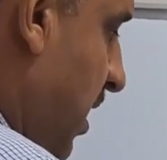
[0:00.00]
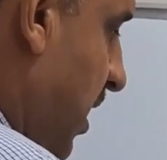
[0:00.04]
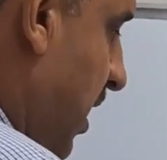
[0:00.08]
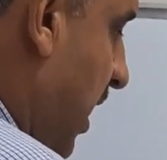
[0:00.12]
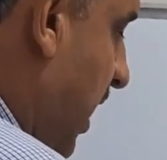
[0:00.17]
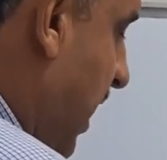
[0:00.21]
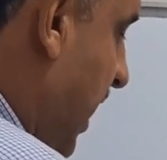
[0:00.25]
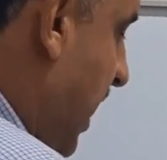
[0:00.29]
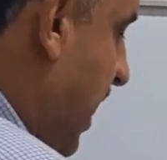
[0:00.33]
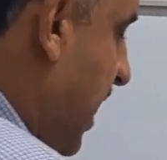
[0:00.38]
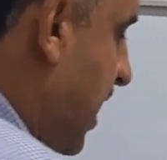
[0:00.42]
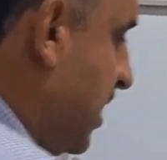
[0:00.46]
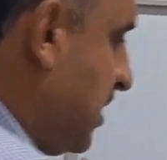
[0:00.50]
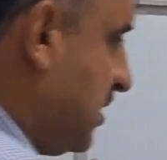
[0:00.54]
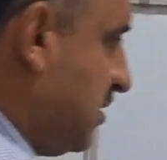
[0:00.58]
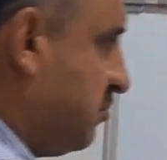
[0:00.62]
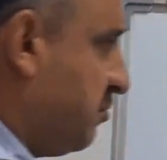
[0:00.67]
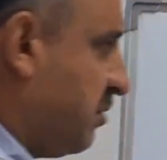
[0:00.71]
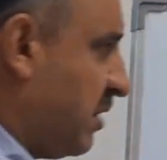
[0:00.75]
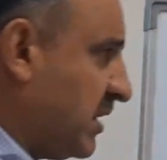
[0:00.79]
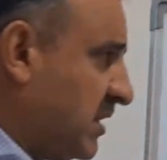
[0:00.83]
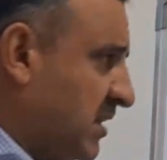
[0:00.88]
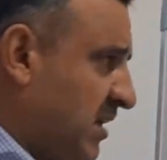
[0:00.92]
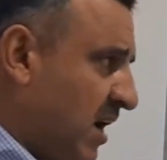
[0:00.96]
And
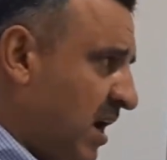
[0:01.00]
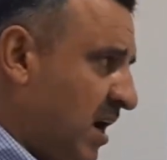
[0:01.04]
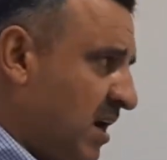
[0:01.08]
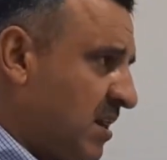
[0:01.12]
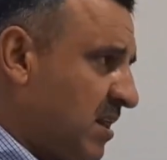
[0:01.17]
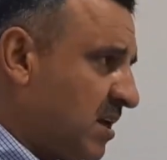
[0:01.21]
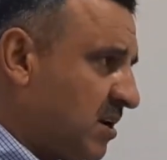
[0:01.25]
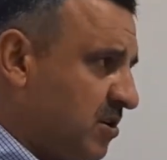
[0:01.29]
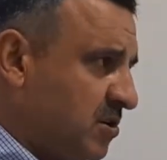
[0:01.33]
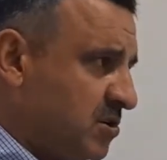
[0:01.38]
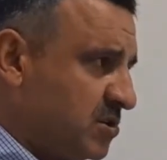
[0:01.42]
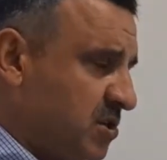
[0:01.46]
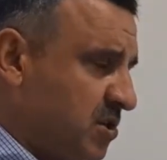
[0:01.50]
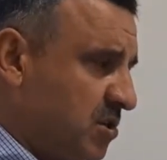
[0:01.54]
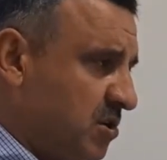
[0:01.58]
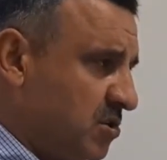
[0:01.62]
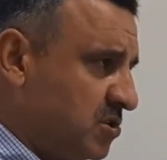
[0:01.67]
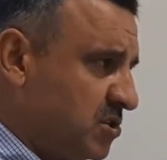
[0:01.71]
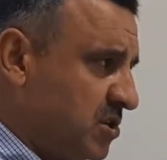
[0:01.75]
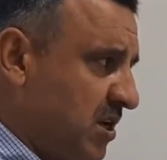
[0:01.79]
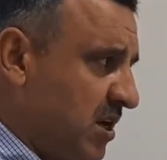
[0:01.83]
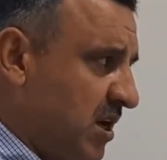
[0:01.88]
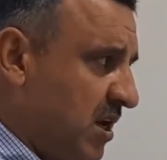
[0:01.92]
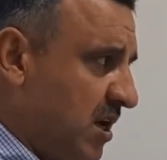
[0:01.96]
what are the
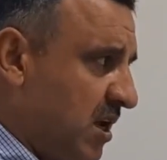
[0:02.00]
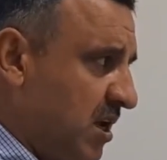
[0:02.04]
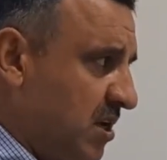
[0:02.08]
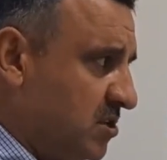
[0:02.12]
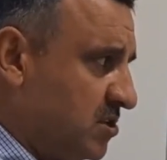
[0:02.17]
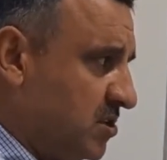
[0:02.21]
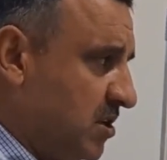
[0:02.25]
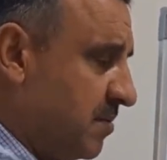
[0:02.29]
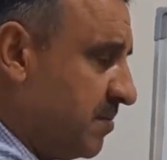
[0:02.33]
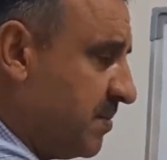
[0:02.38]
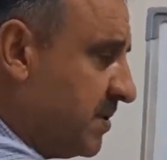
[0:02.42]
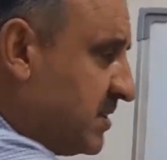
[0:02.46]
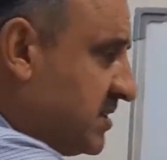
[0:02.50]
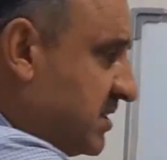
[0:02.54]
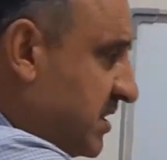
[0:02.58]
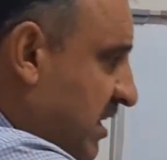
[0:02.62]
constitutional isomers?